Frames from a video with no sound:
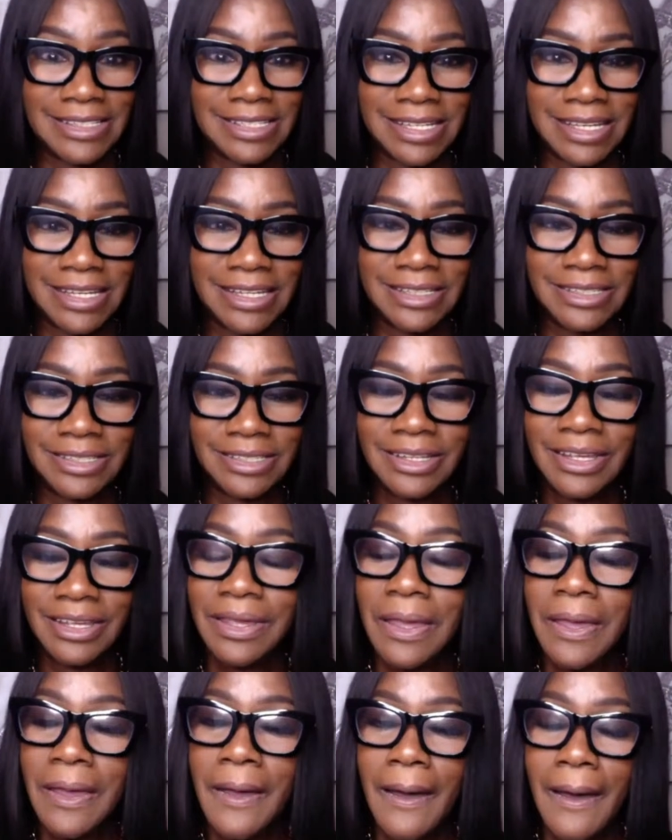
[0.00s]
did,
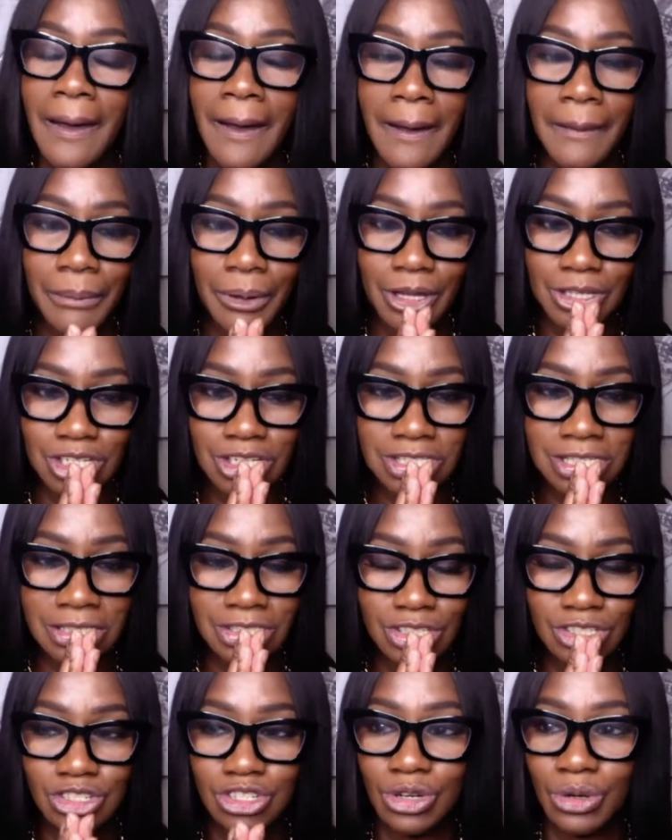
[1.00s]
because she's
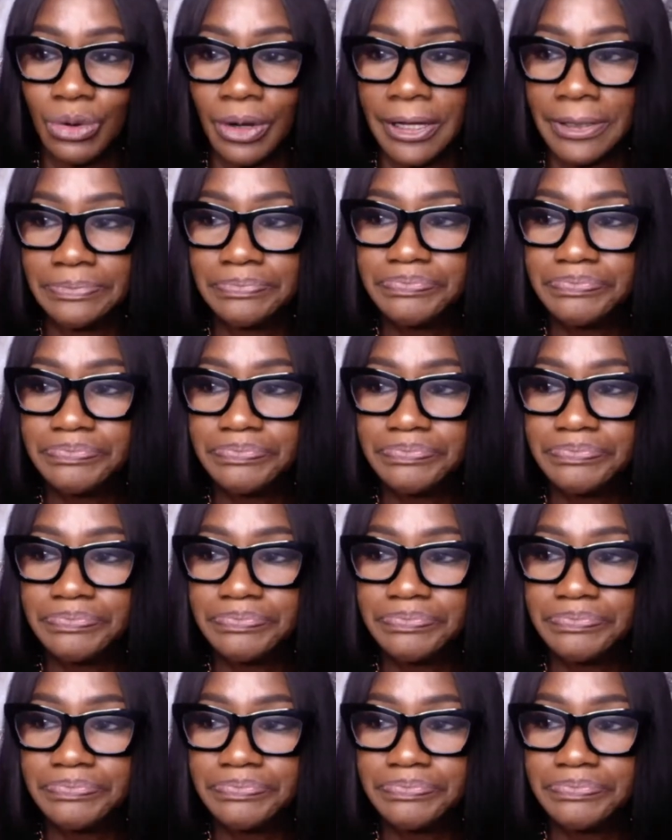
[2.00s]
such a joy.